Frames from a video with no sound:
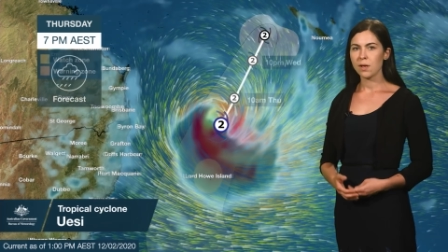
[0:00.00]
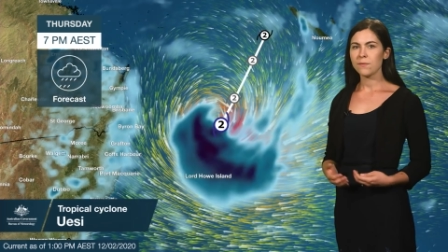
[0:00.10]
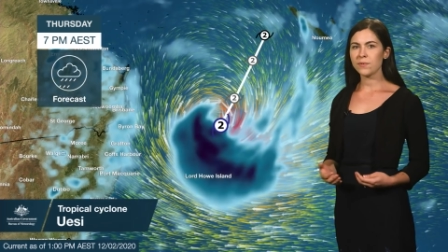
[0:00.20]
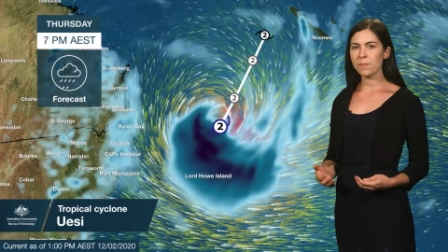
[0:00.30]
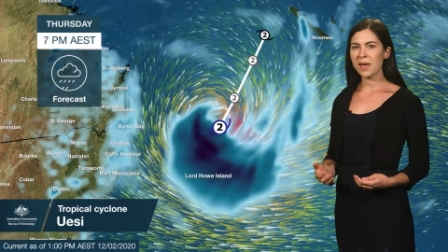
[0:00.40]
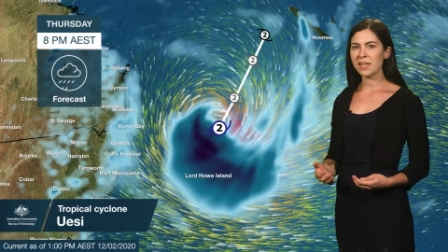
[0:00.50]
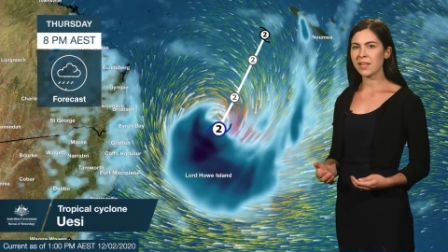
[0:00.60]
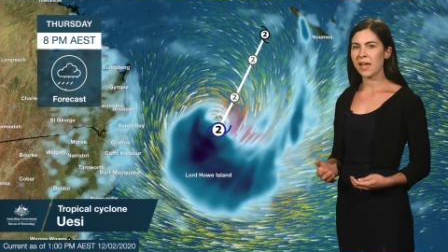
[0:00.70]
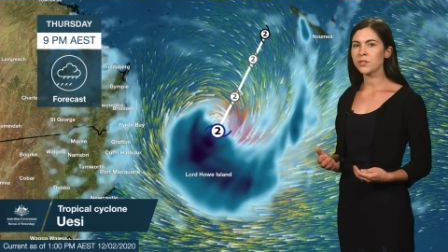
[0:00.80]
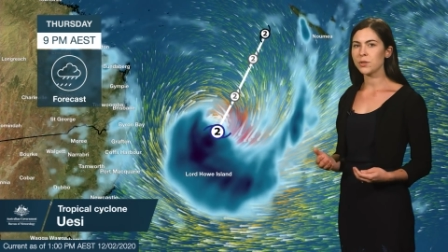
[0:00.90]
For the
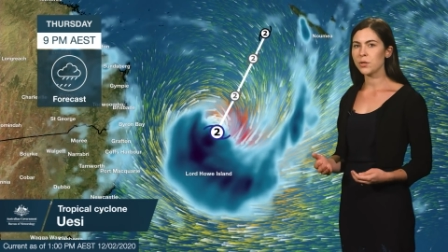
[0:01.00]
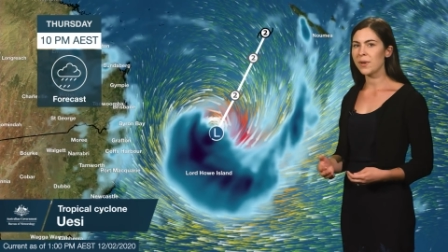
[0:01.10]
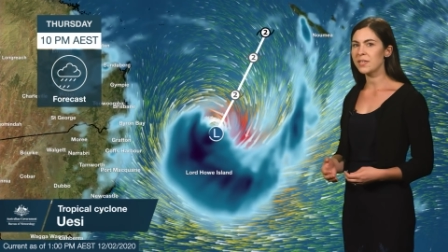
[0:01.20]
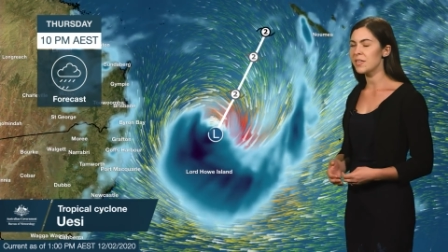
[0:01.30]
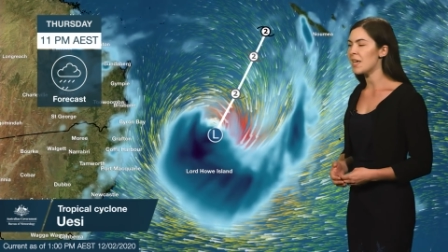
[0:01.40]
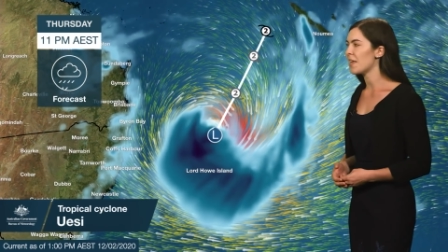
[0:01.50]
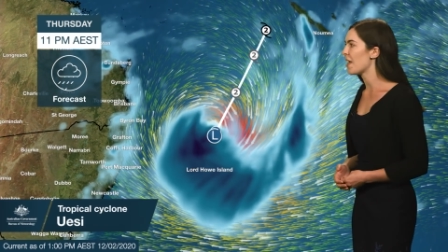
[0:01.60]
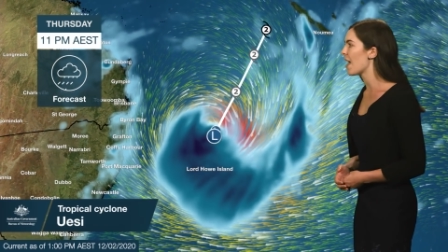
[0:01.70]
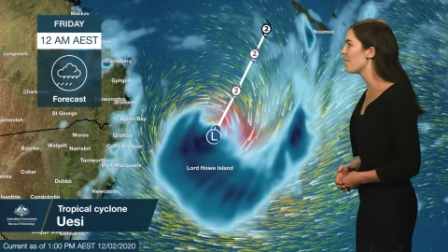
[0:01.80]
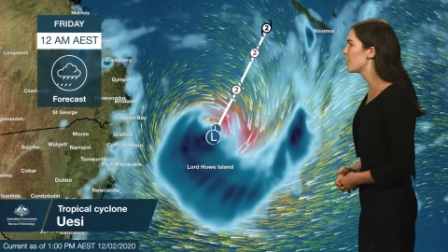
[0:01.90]
mainland, Uesi and the
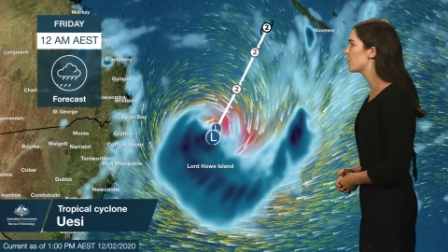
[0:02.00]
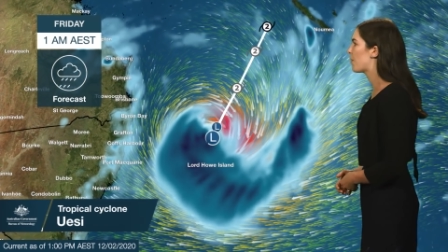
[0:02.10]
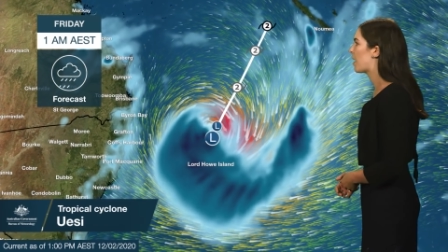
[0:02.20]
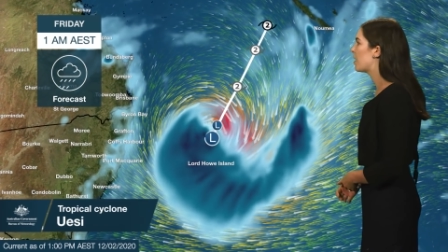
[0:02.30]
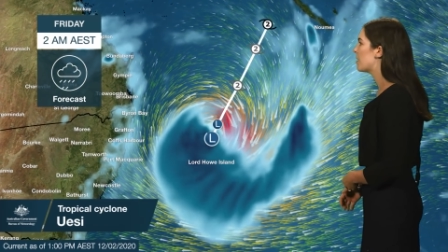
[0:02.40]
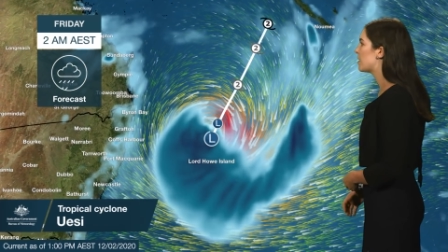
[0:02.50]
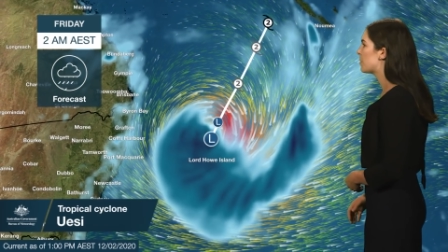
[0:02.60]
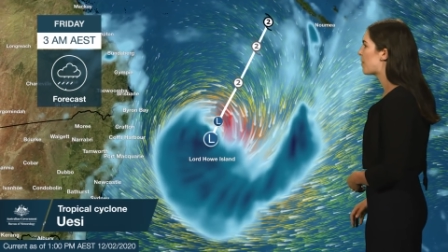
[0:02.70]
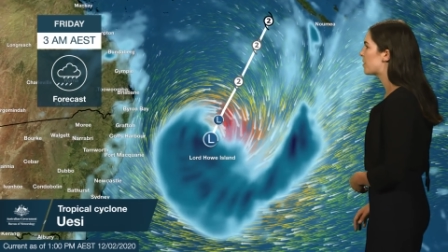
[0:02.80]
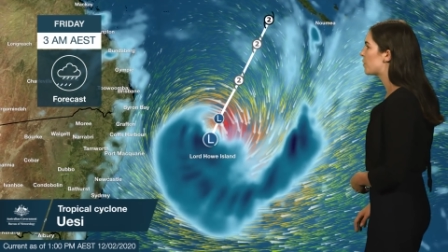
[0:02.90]
heaviest rain is
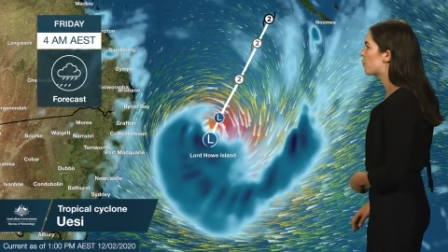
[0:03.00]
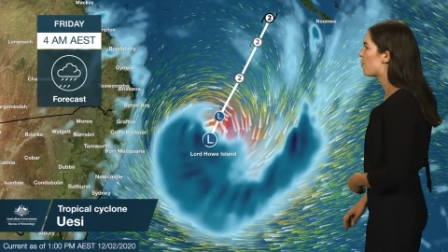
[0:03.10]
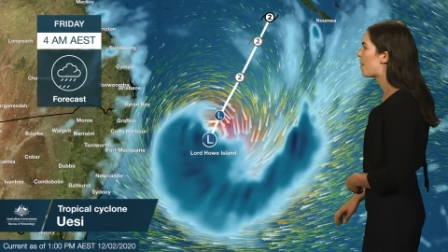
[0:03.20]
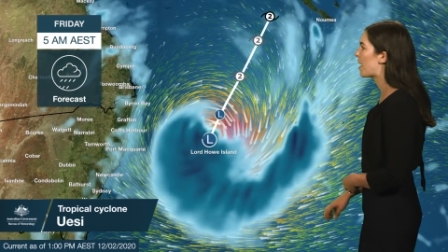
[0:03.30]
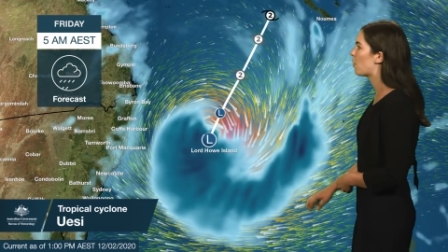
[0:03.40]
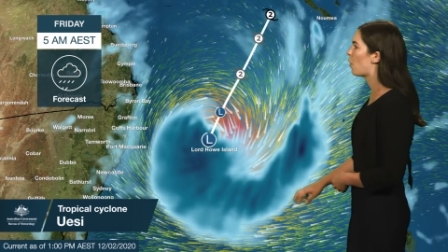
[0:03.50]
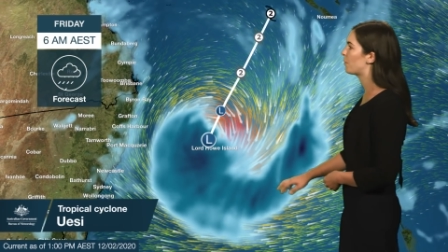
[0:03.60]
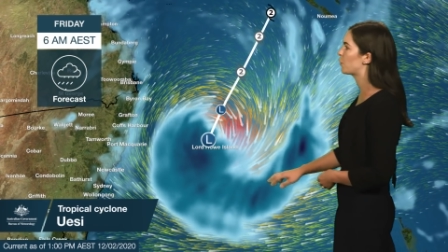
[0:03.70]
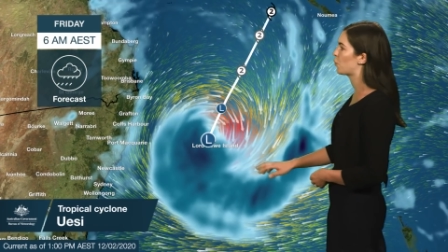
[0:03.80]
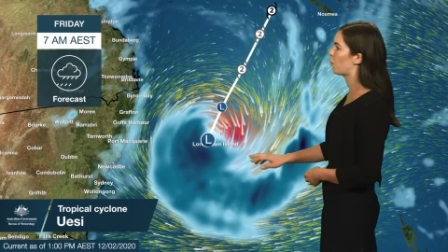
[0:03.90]
expected to remain
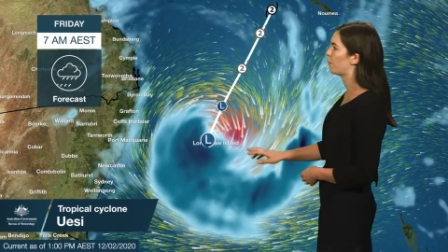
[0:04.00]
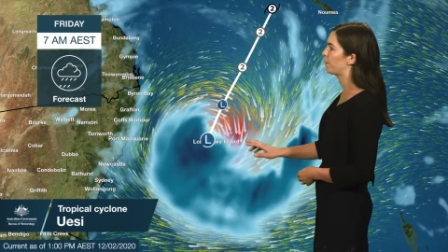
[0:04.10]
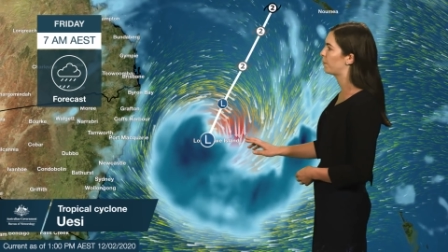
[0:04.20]
offshore.